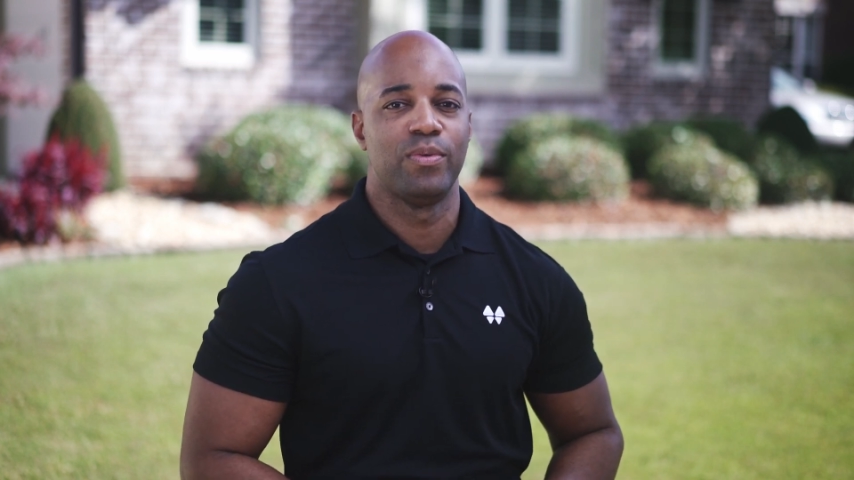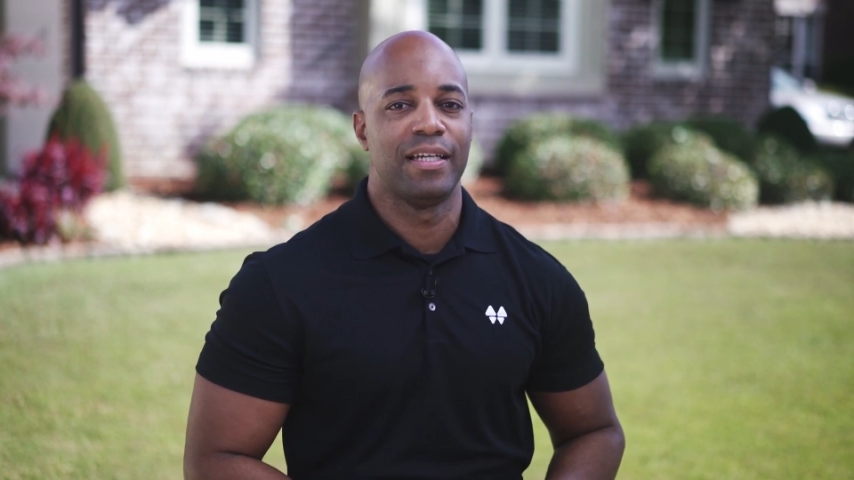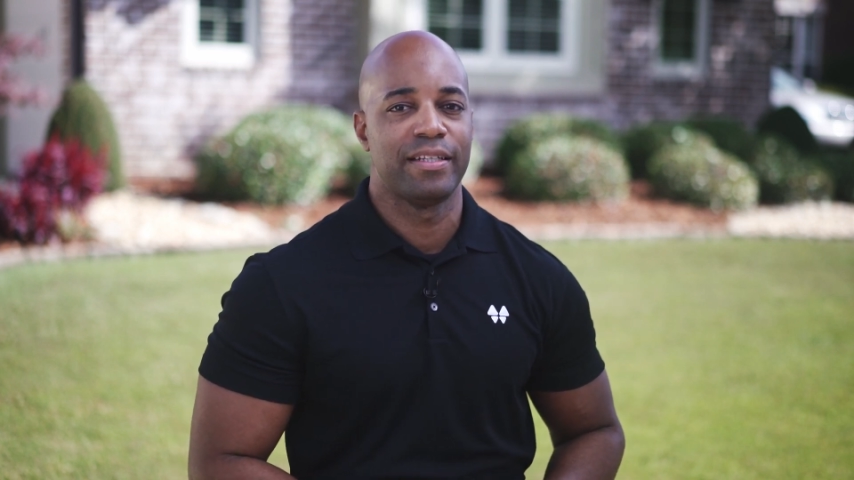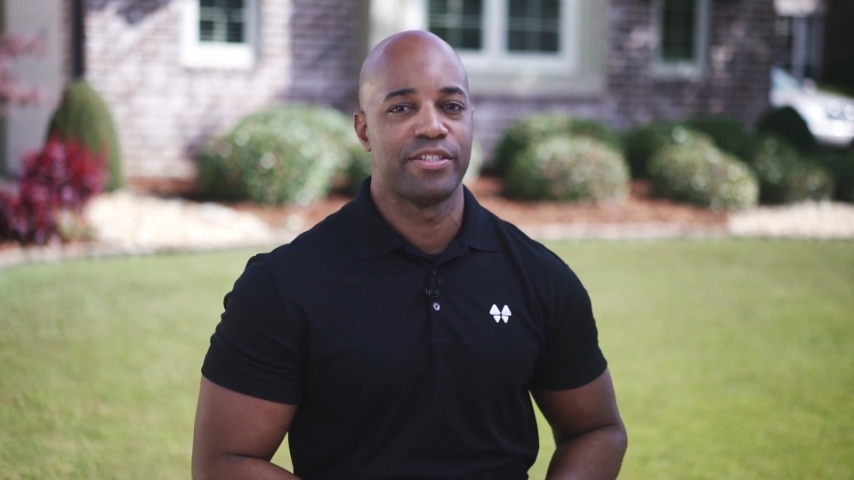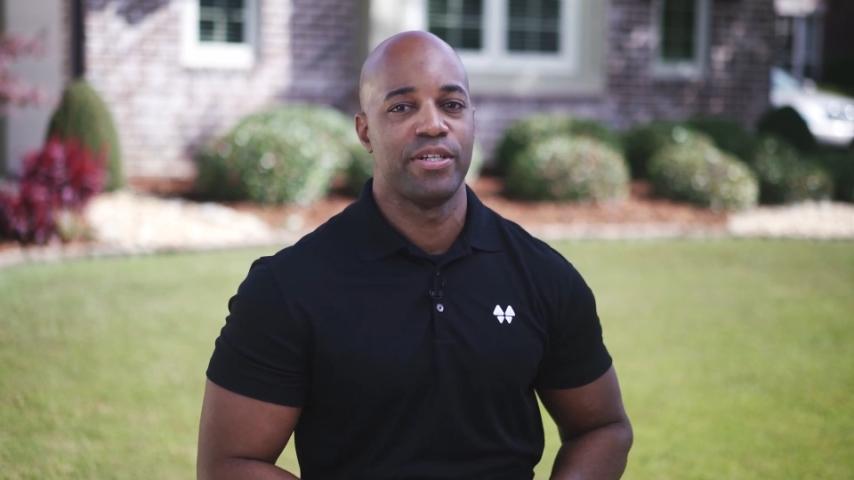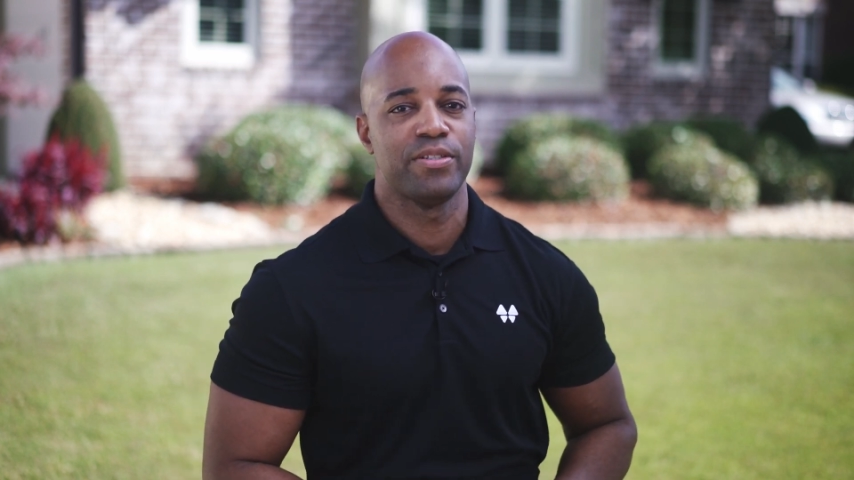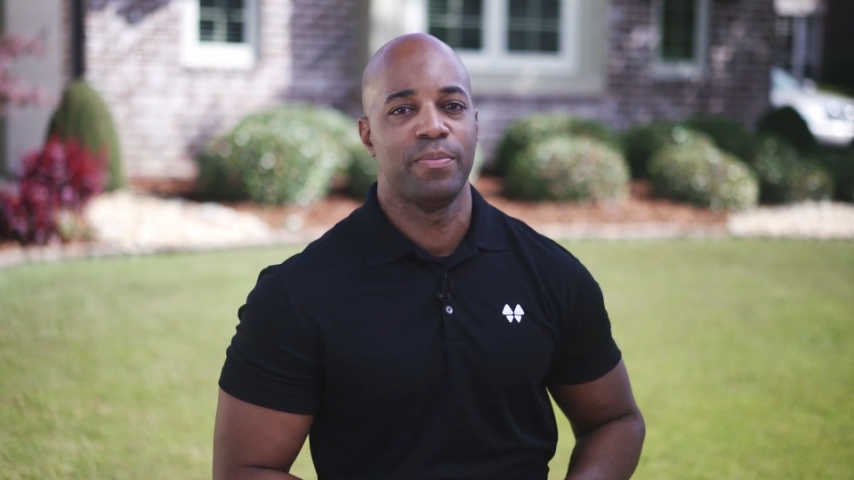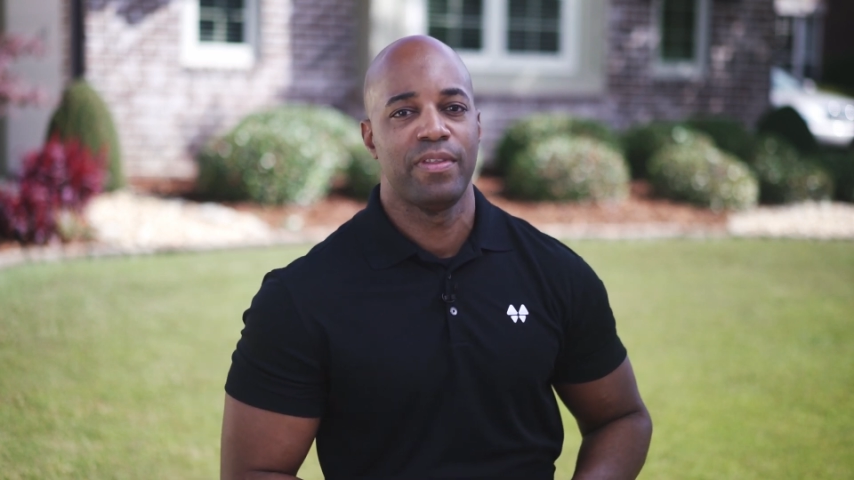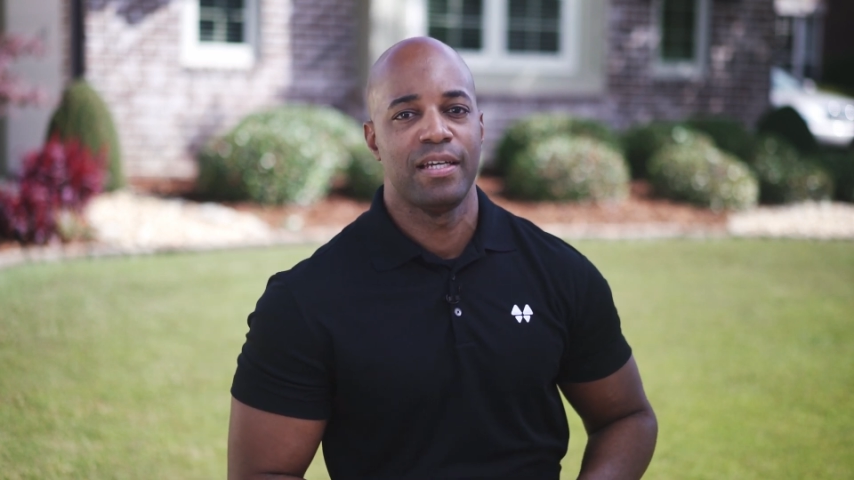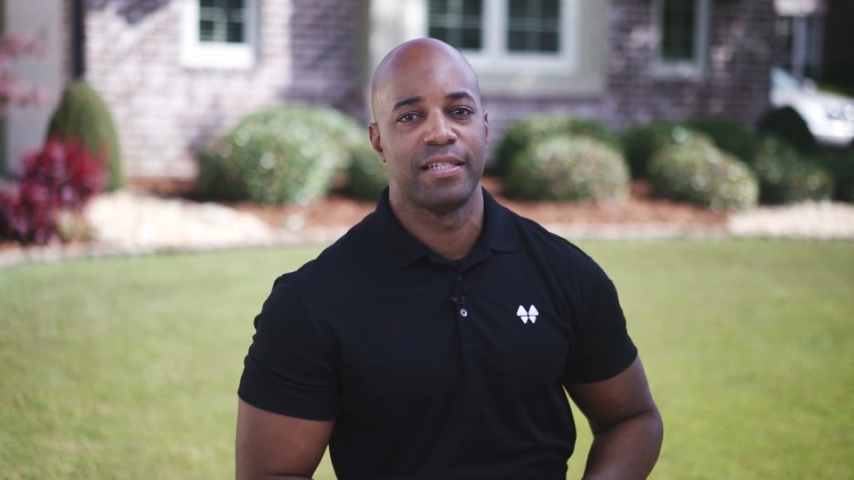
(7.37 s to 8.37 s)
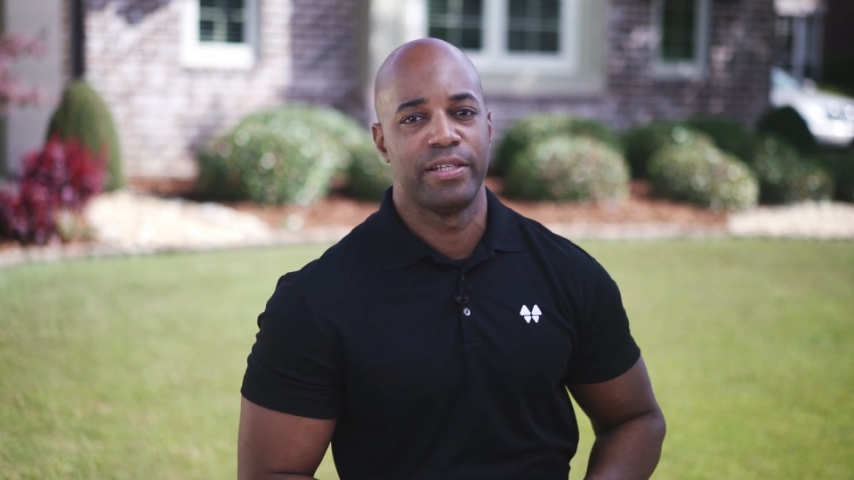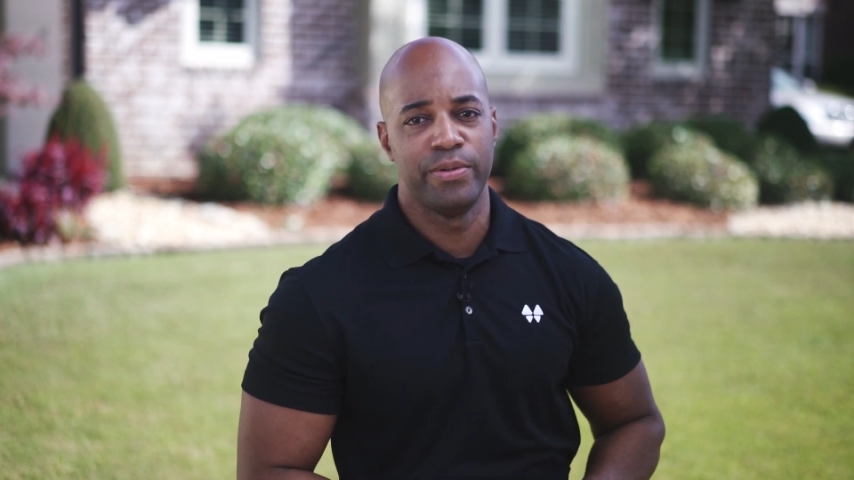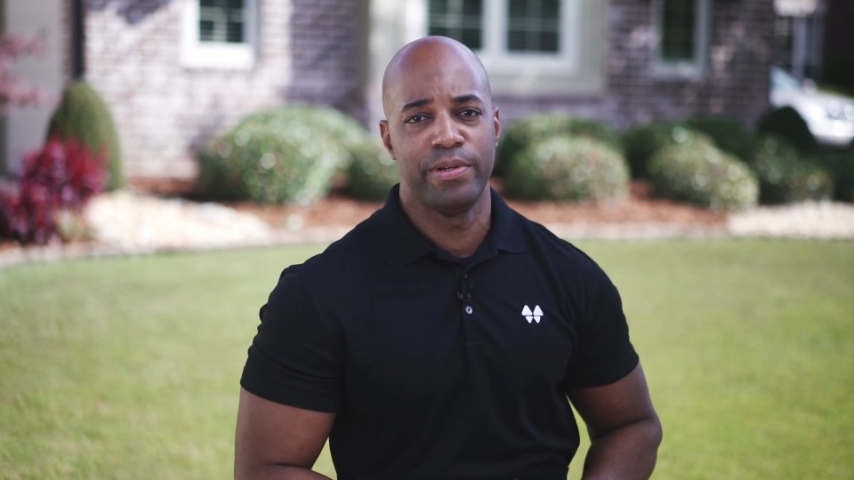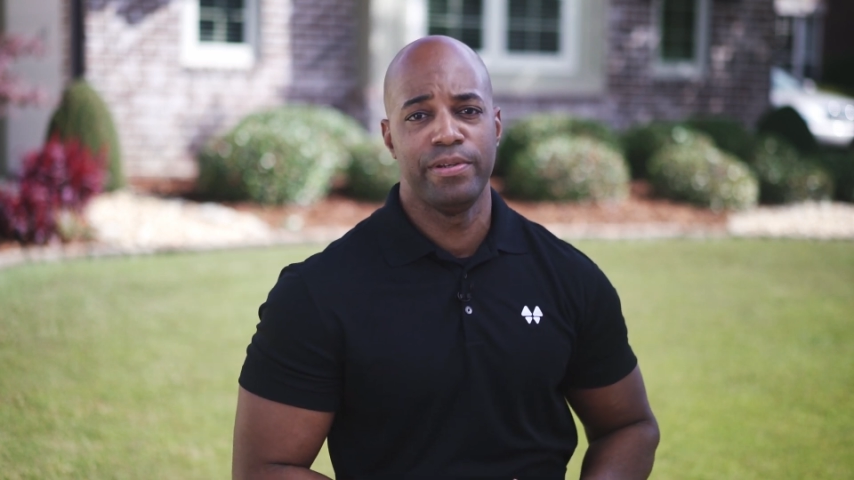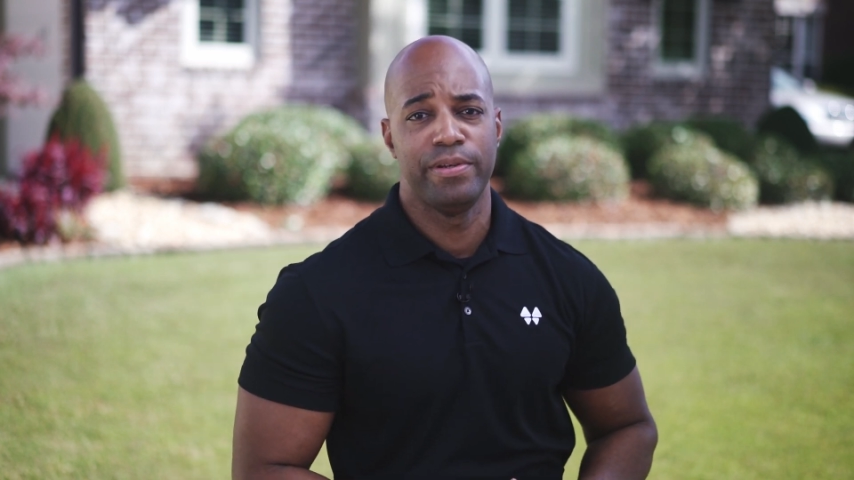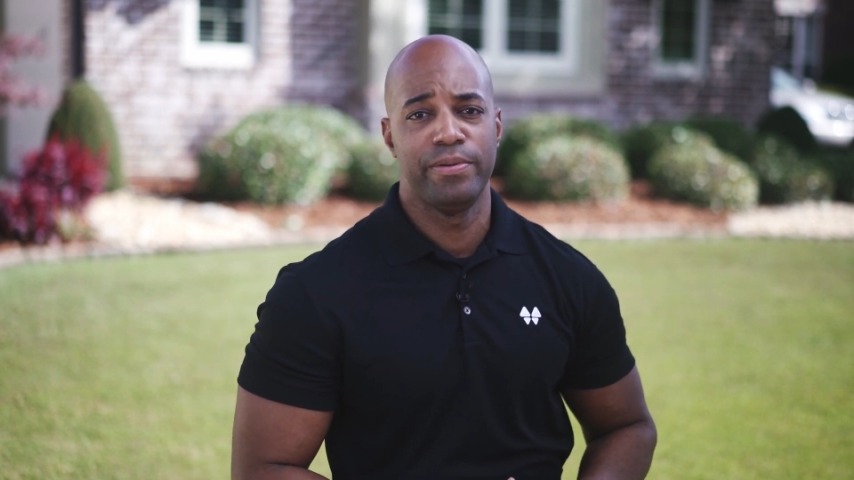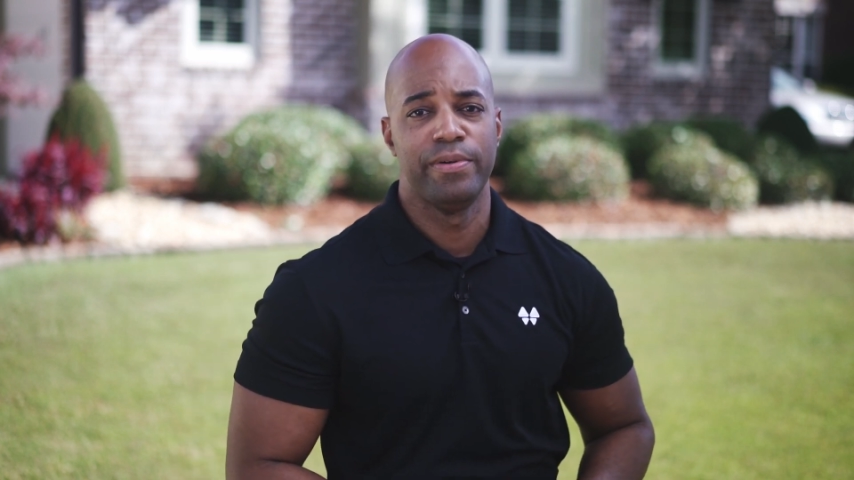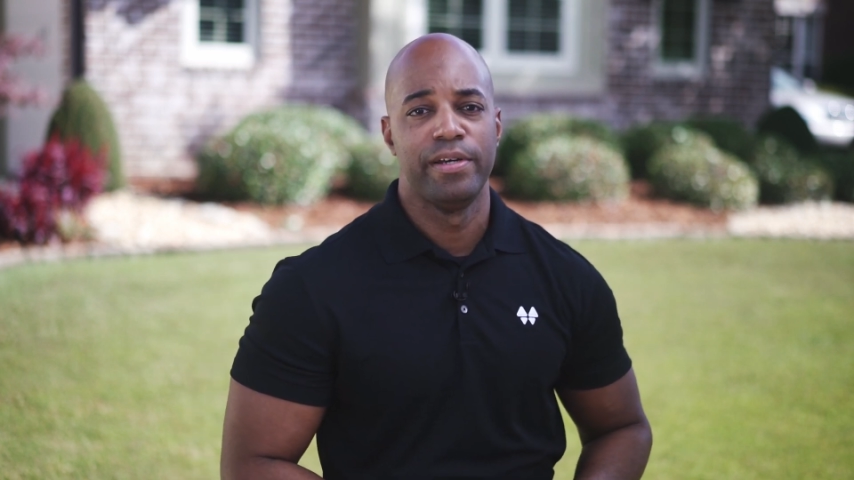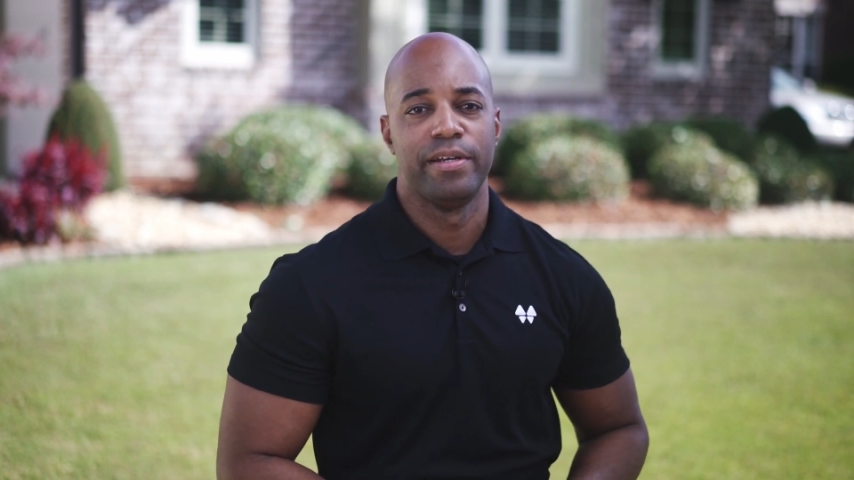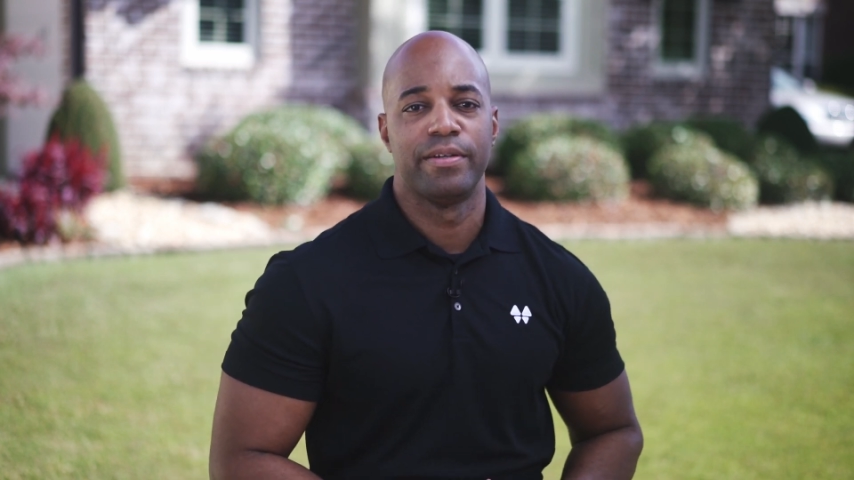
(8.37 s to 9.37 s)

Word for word: we'd like to share some things that you can do